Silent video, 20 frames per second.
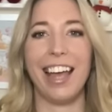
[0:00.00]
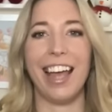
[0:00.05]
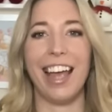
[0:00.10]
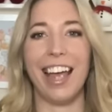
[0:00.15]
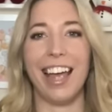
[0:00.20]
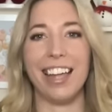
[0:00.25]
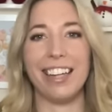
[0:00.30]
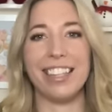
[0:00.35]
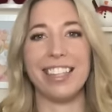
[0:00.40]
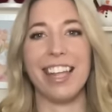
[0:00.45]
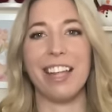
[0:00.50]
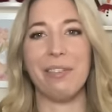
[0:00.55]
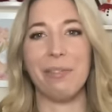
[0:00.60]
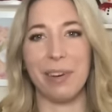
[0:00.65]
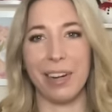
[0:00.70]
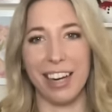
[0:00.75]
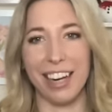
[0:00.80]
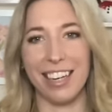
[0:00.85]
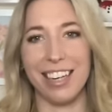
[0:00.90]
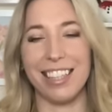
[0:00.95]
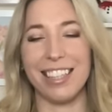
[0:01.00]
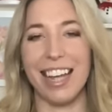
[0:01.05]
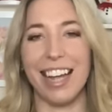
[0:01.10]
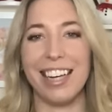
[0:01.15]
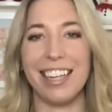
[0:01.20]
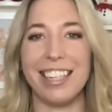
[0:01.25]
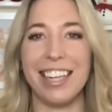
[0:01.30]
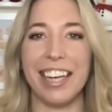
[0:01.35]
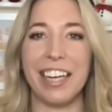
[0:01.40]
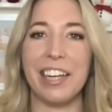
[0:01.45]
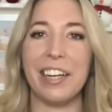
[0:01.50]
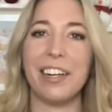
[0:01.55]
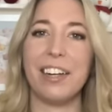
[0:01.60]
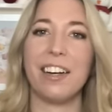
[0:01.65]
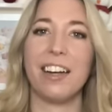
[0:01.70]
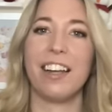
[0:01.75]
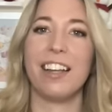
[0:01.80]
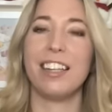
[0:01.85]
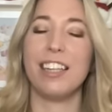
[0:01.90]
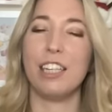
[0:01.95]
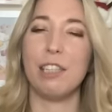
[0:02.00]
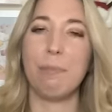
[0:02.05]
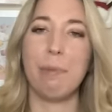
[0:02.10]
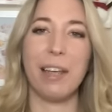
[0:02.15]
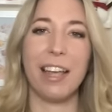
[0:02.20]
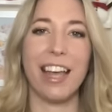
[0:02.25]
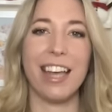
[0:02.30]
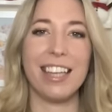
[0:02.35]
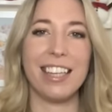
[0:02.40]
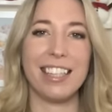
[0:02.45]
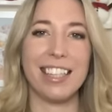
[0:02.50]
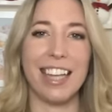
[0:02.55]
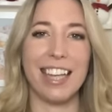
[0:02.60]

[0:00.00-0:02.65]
and then when I designed Tigger, just because